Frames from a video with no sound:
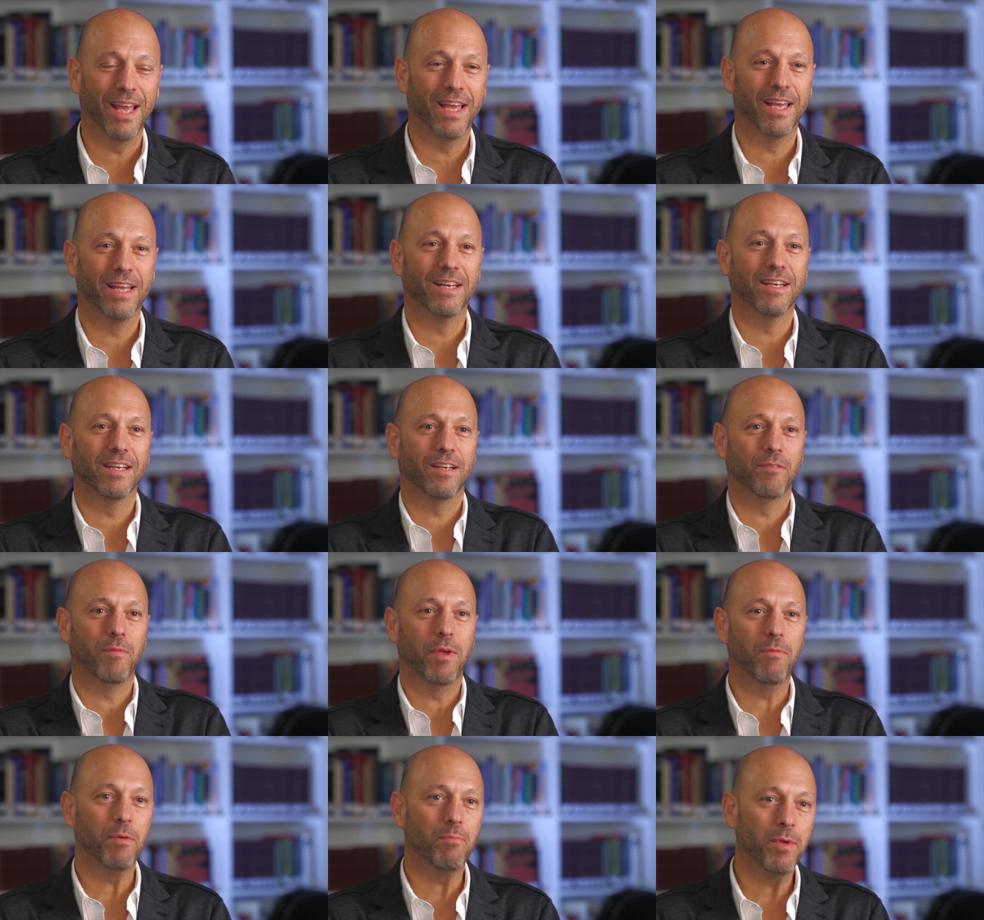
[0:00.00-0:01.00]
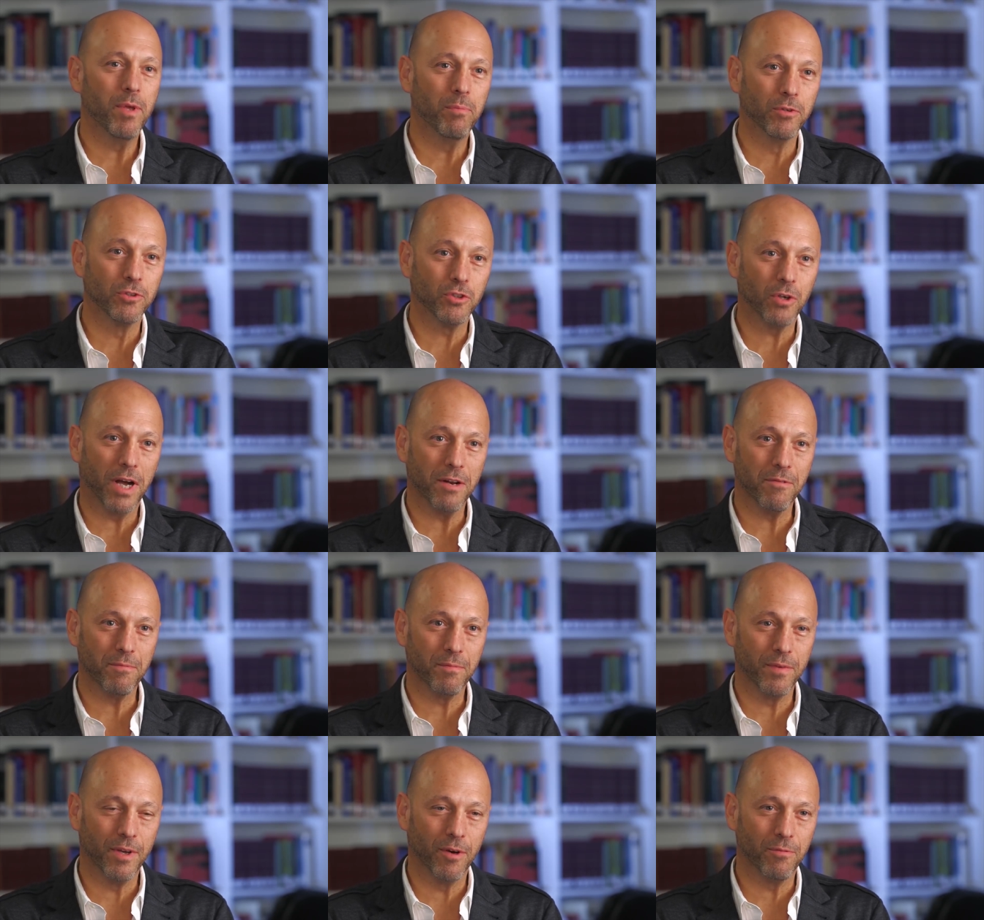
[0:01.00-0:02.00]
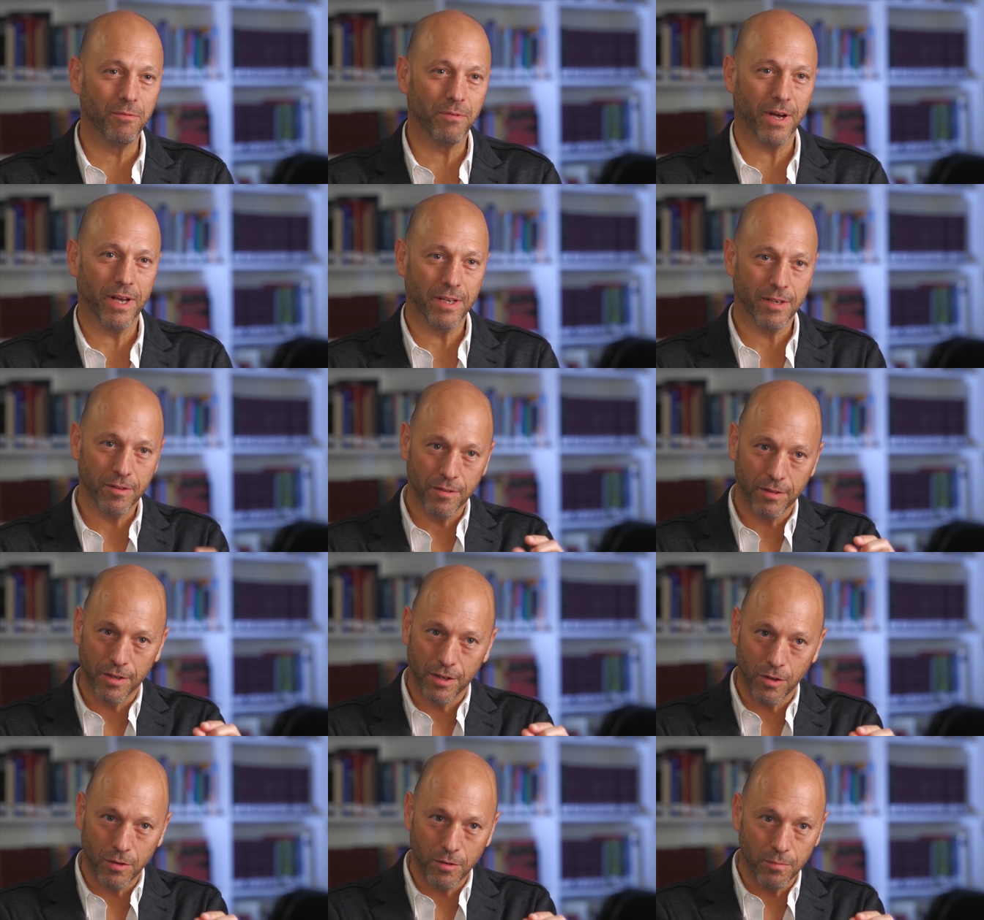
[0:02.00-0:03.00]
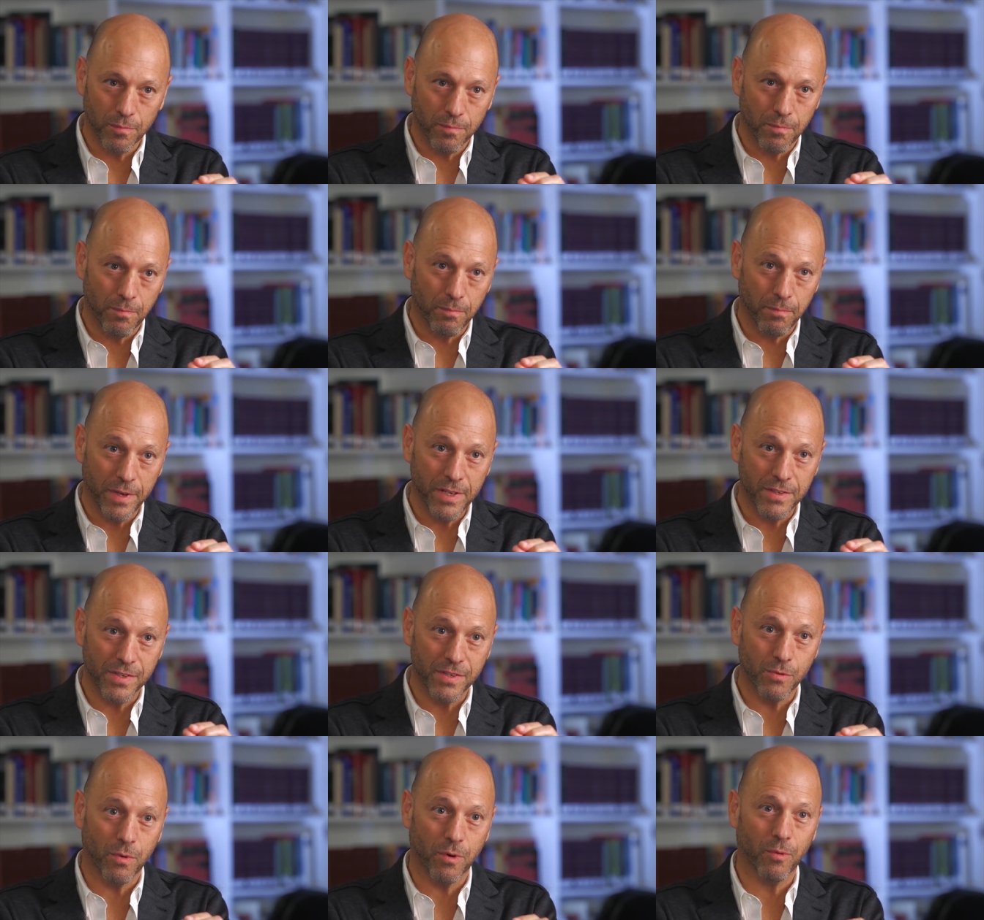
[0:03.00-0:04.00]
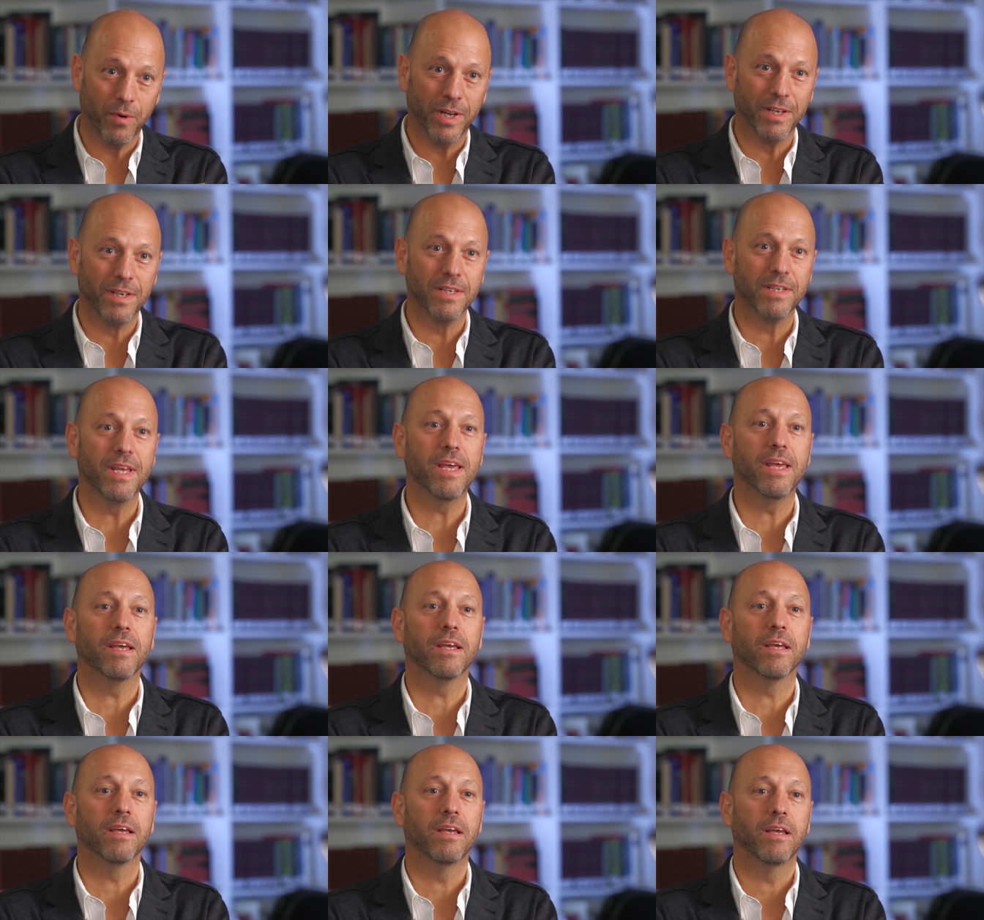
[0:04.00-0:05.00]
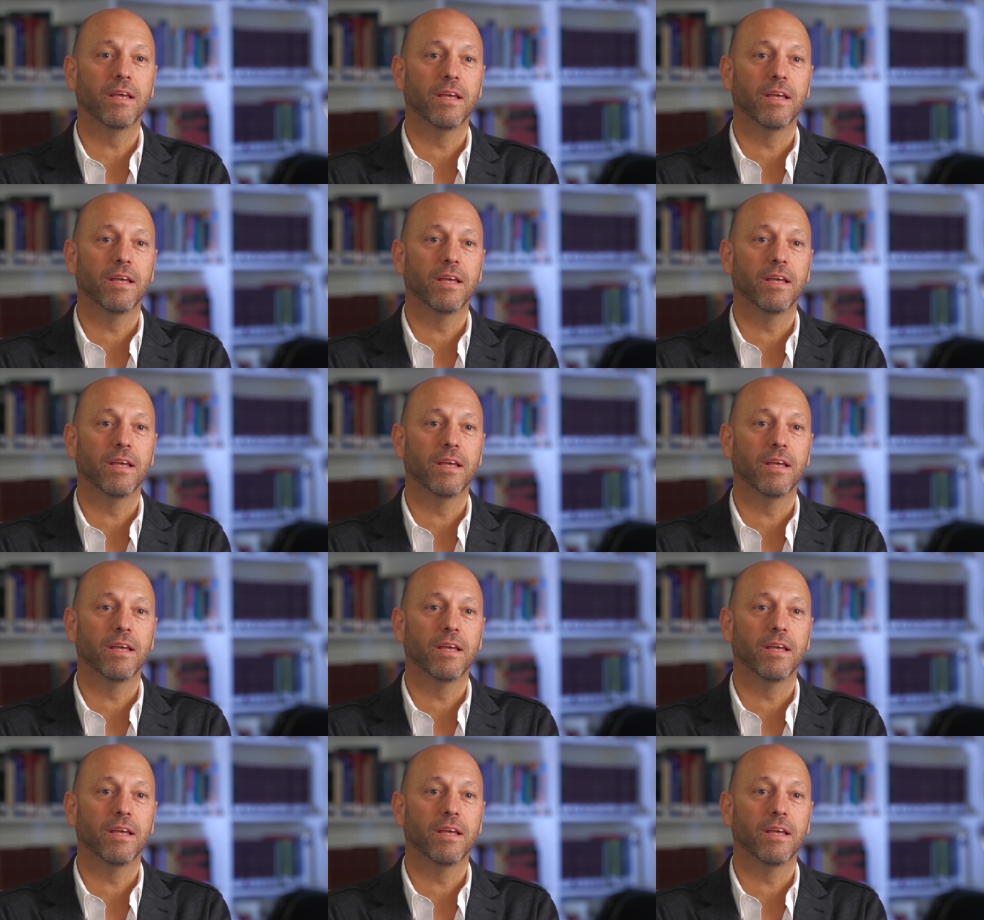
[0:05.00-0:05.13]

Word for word: and maybe people try to you know find little pieces where we can dig.